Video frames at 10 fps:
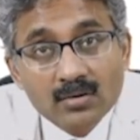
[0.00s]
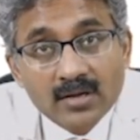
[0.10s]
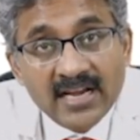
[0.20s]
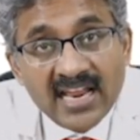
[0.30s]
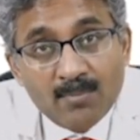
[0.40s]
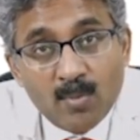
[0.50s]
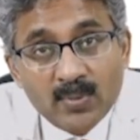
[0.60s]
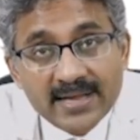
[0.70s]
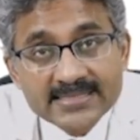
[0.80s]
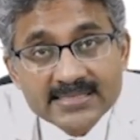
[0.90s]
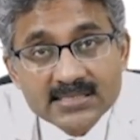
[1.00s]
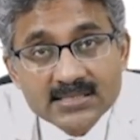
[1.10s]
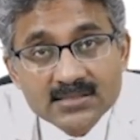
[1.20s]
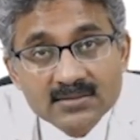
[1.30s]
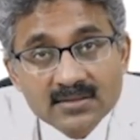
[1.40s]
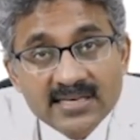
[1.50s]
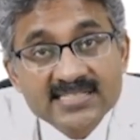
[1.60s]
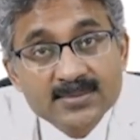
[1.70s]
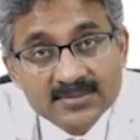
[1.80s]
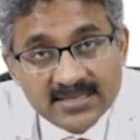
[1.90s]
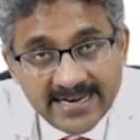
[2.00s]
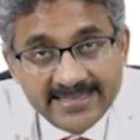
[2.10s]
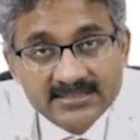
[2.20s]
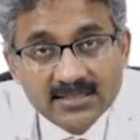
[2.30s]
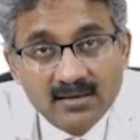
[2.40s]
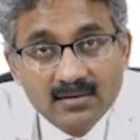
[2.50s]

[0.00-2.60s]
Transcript: in hemoptysis is red,